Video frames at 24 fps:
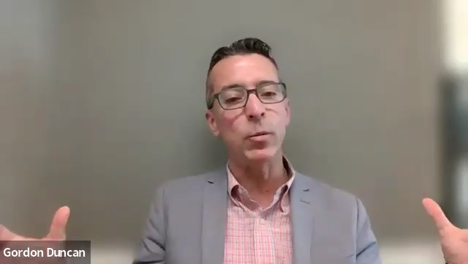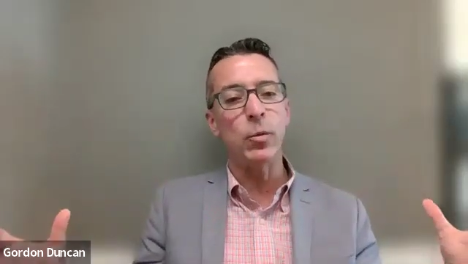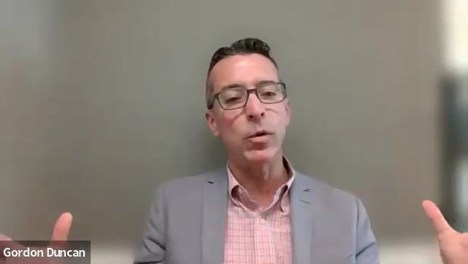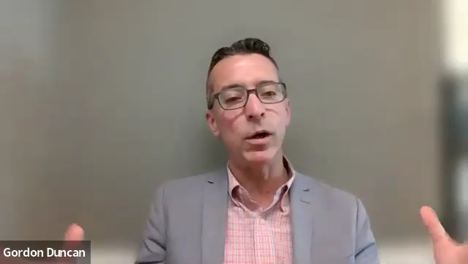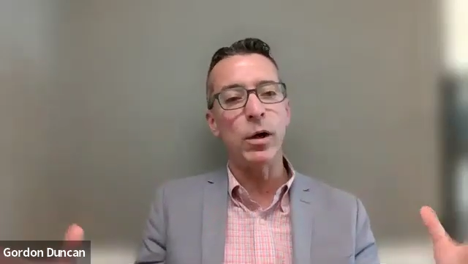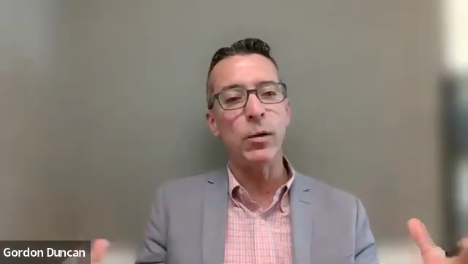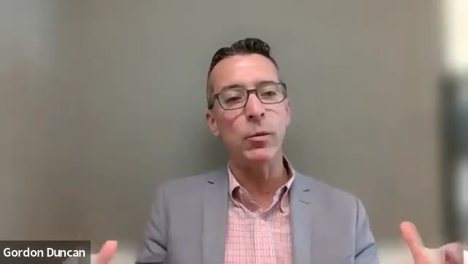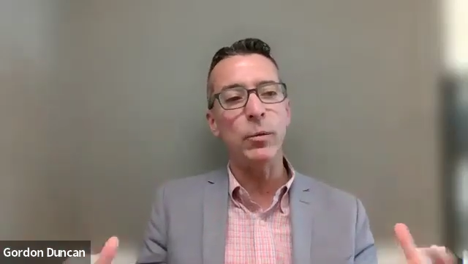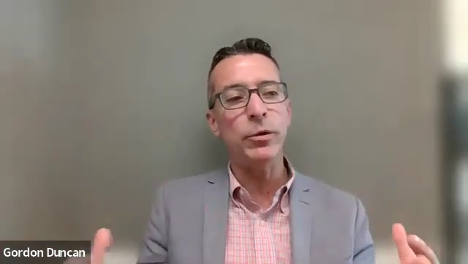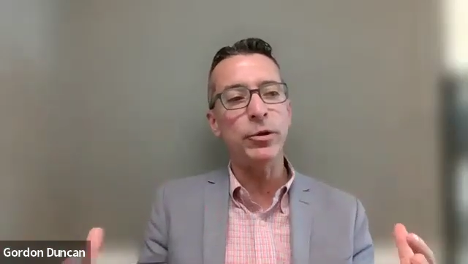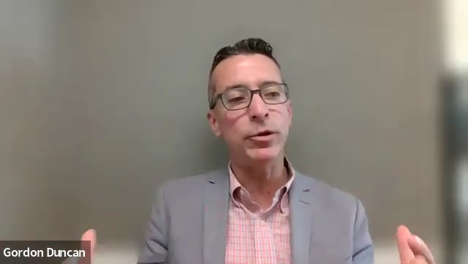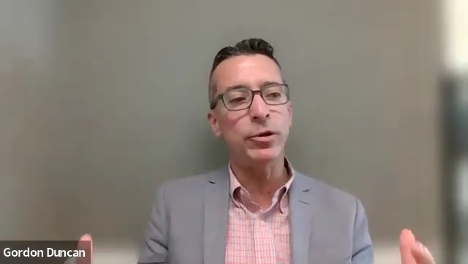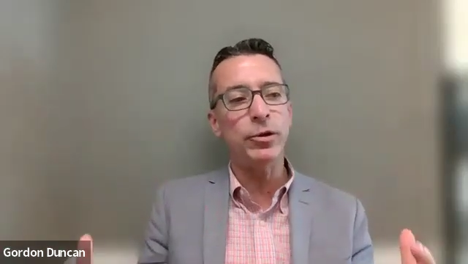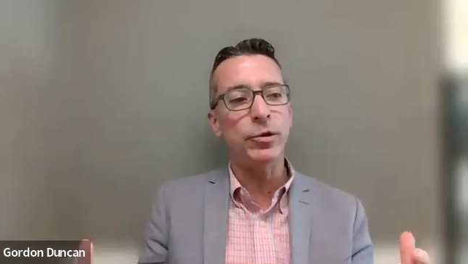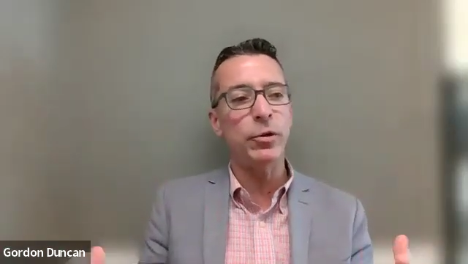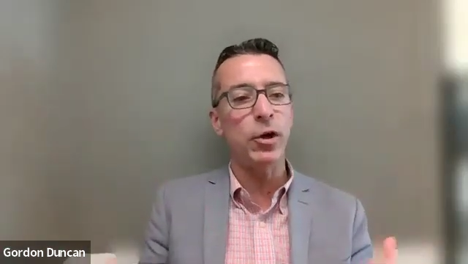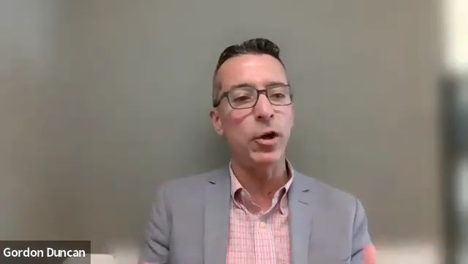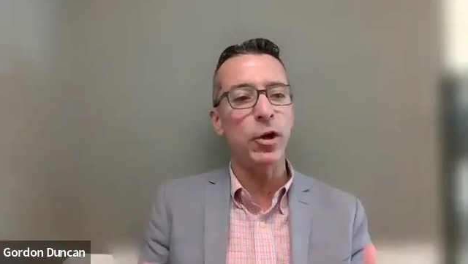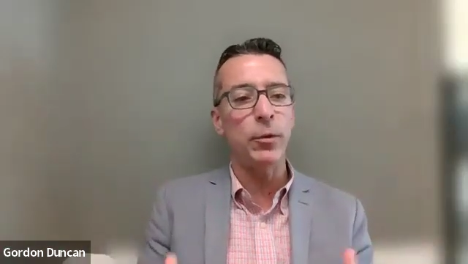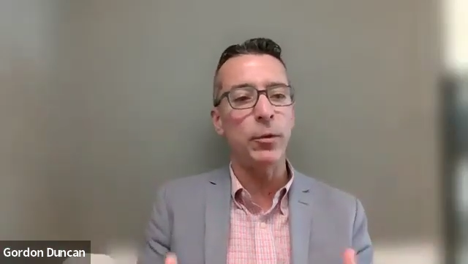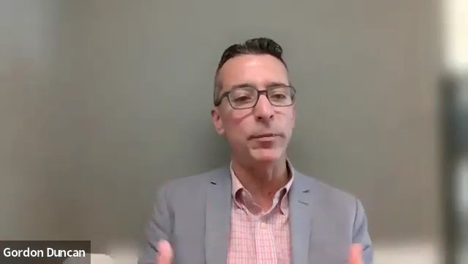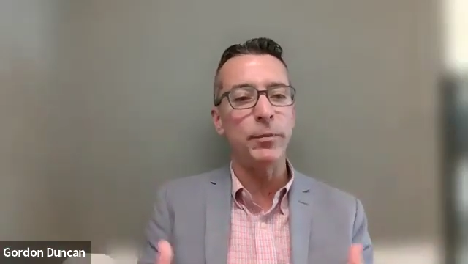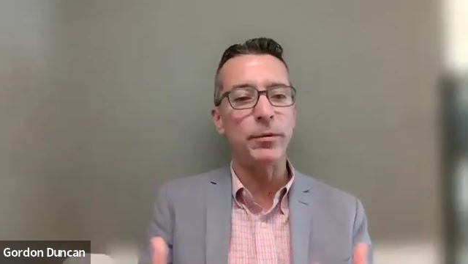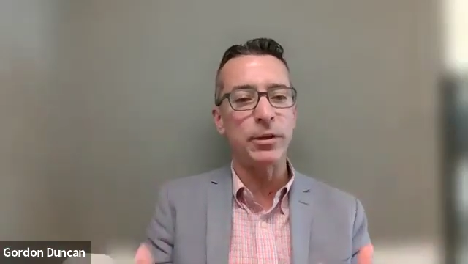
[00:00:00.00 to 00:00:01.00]
what would you
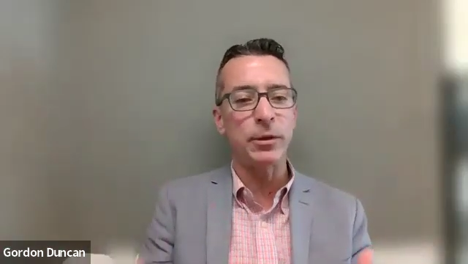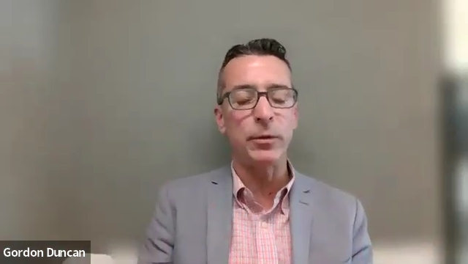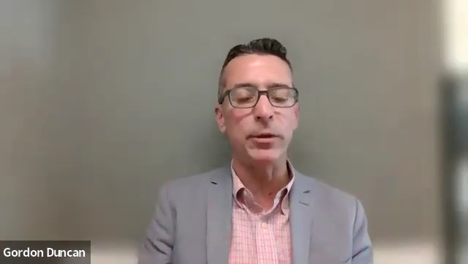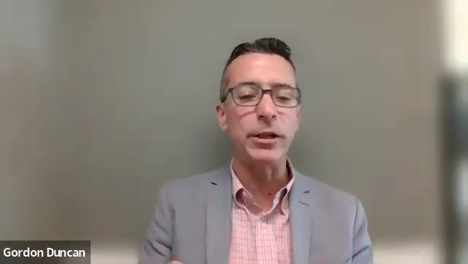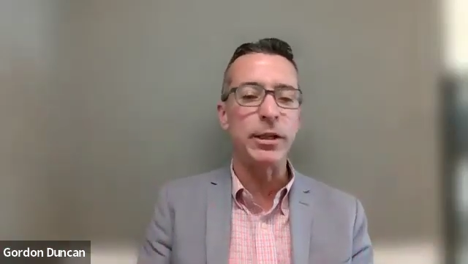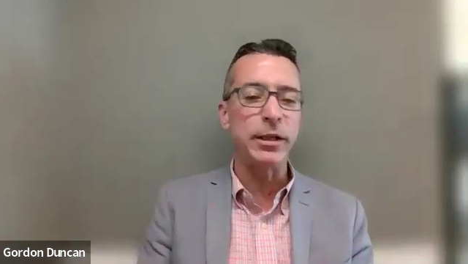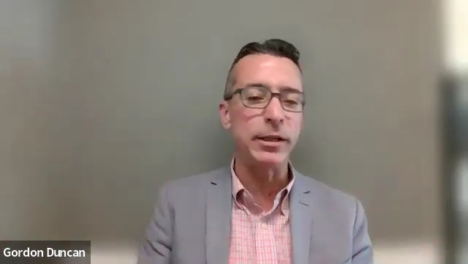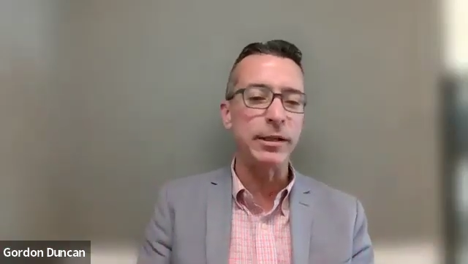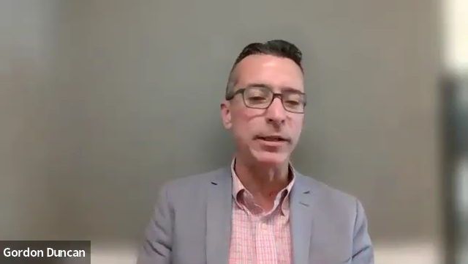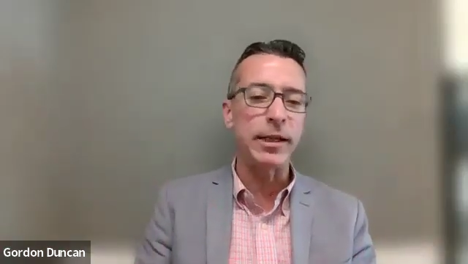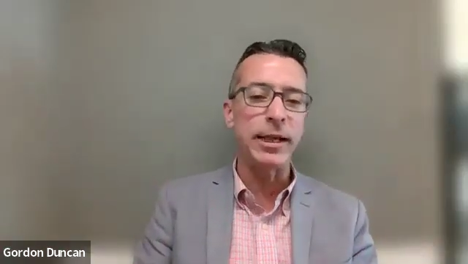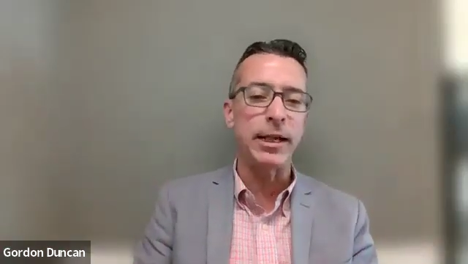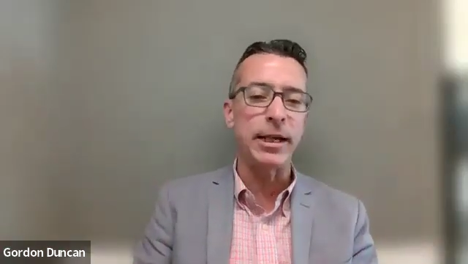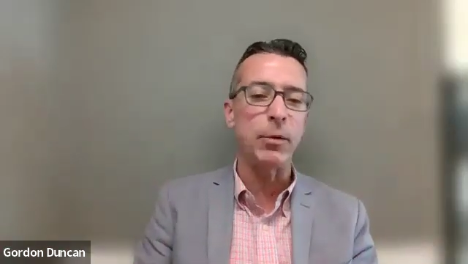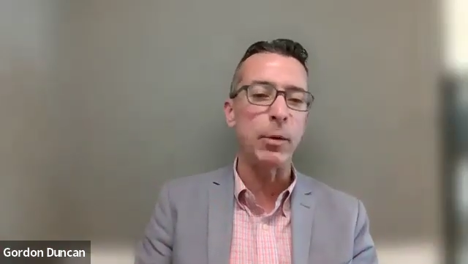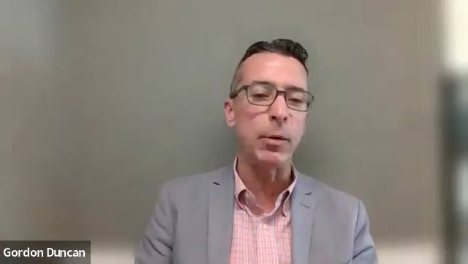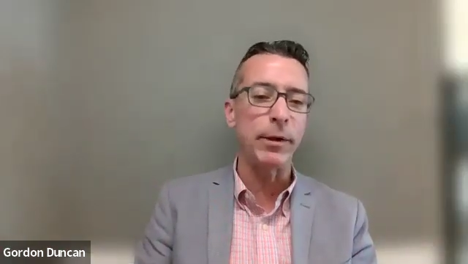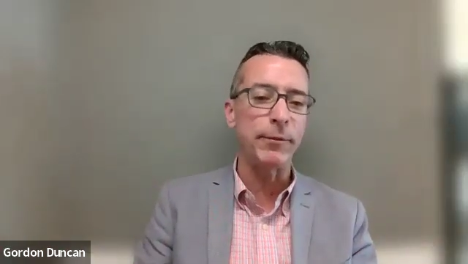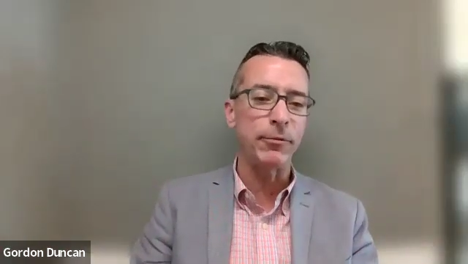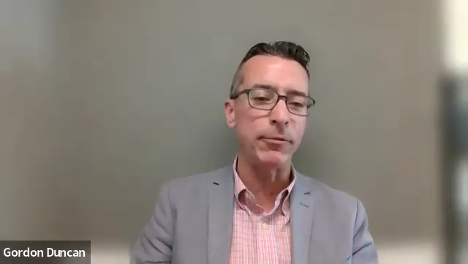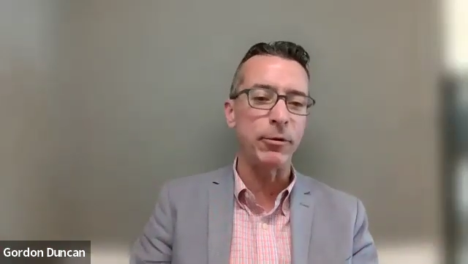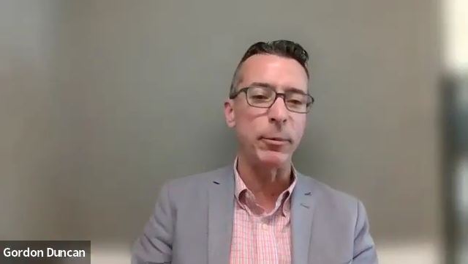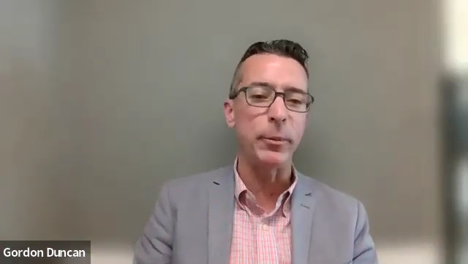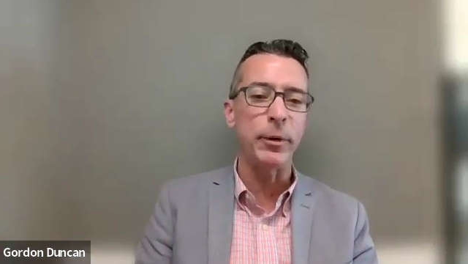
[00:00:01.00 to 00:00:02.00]
hope someone could take
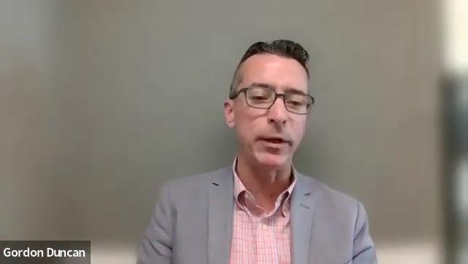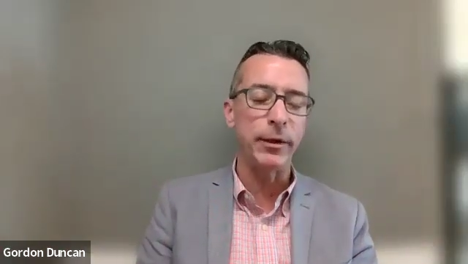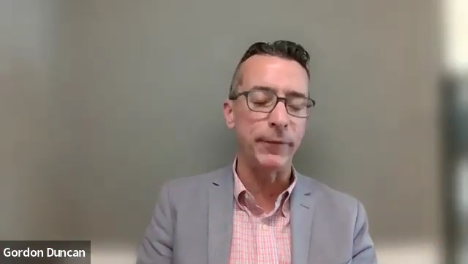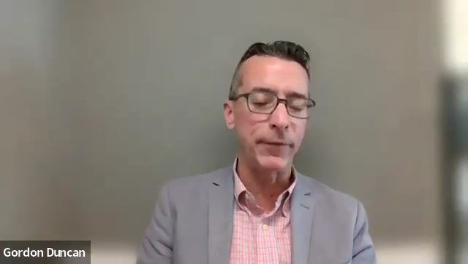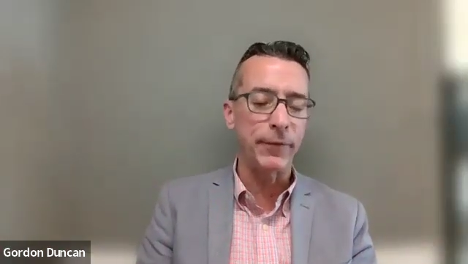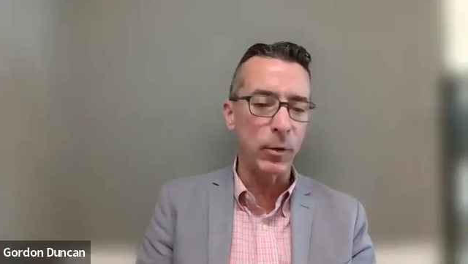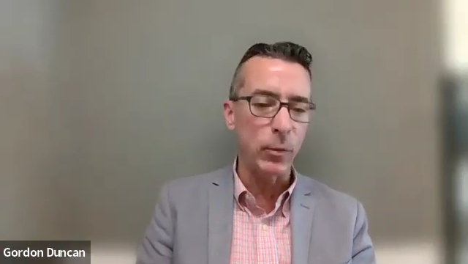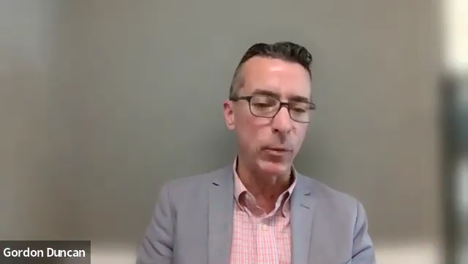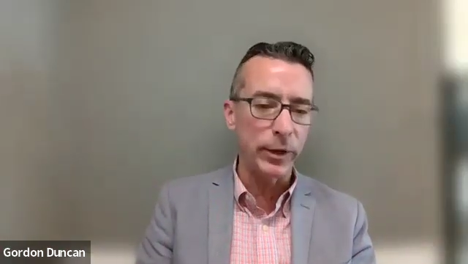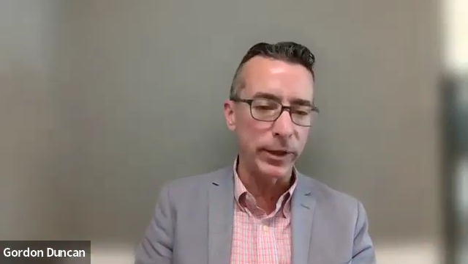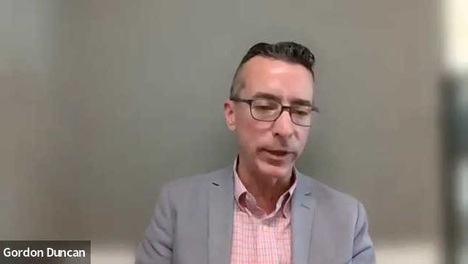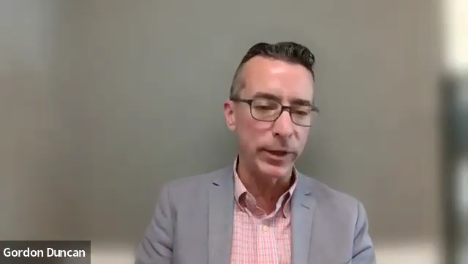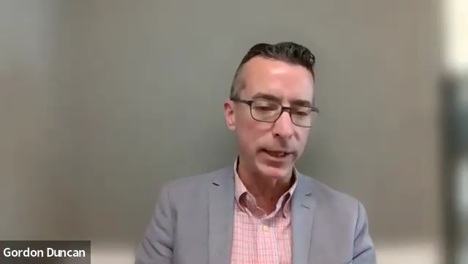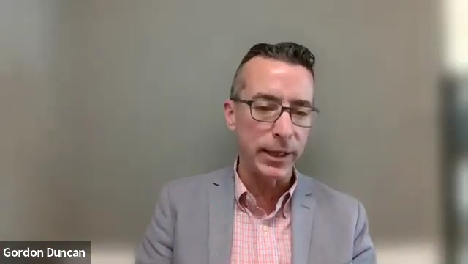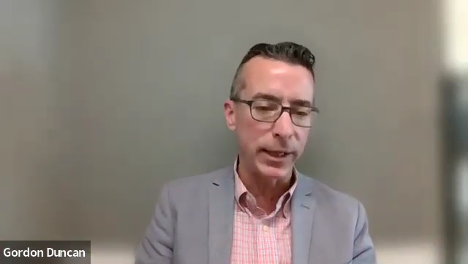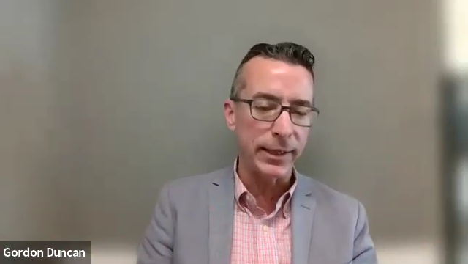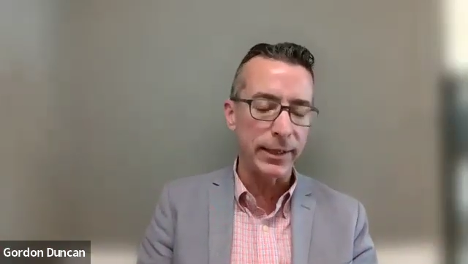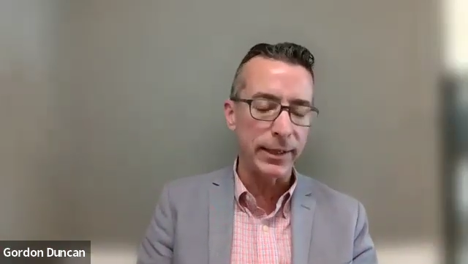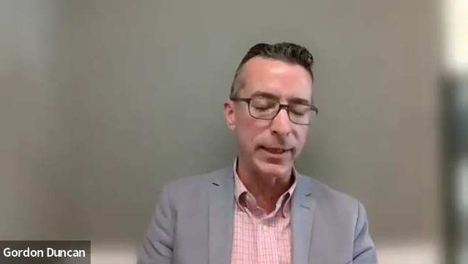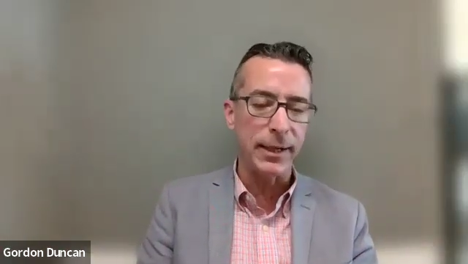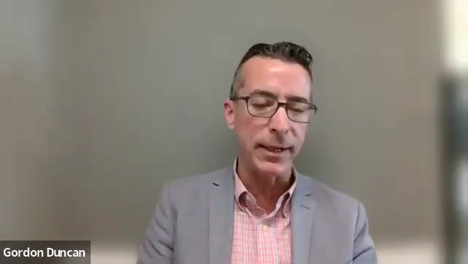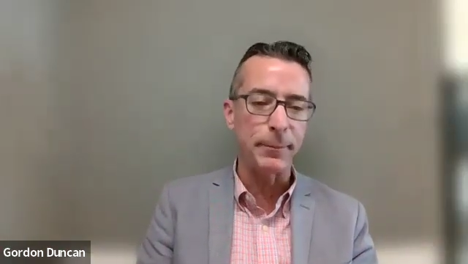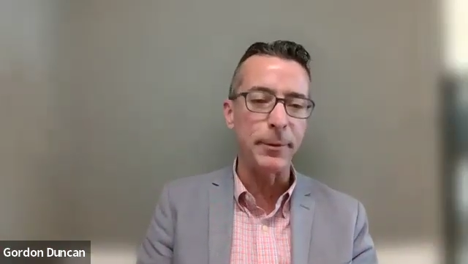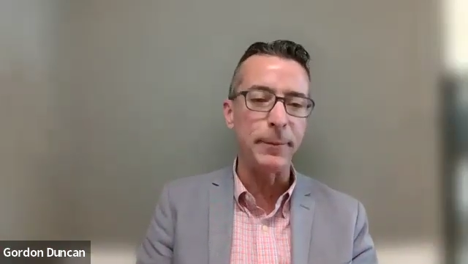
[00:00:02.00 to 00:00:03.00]
away from it if they went and
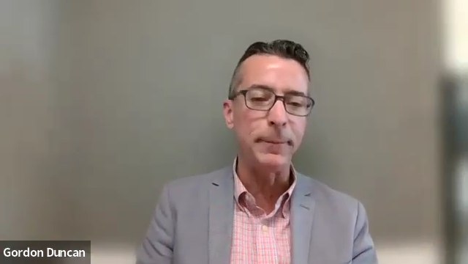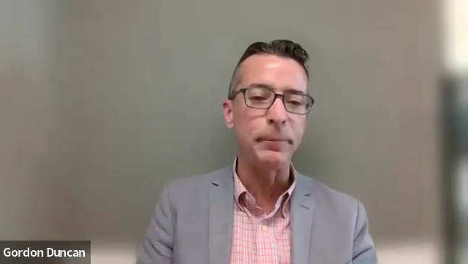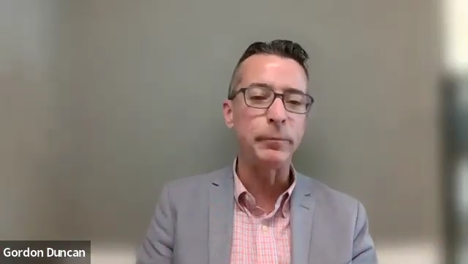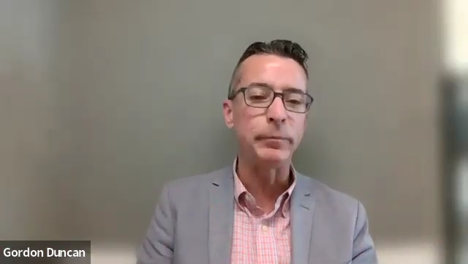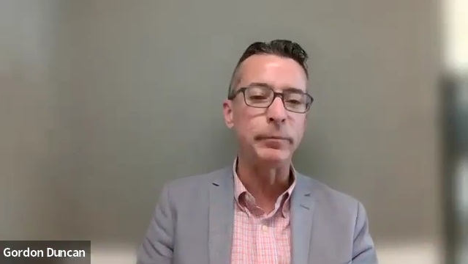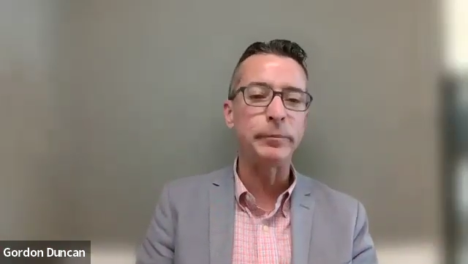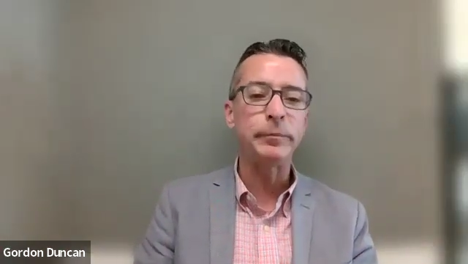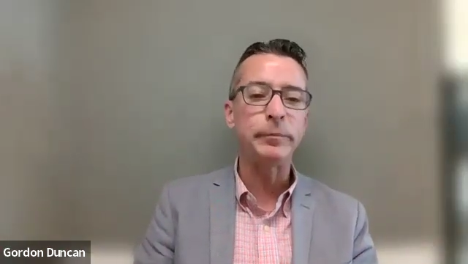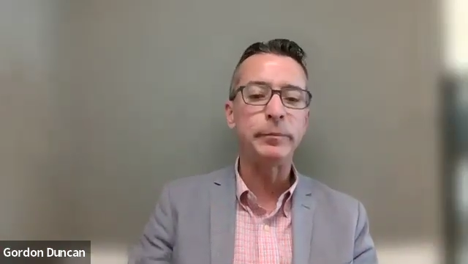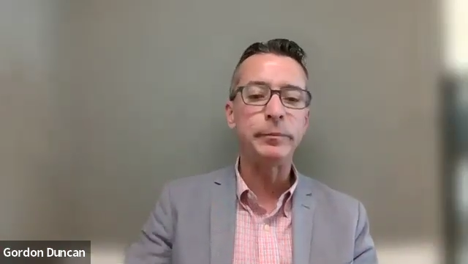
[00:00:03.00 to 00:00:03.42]
got a copy?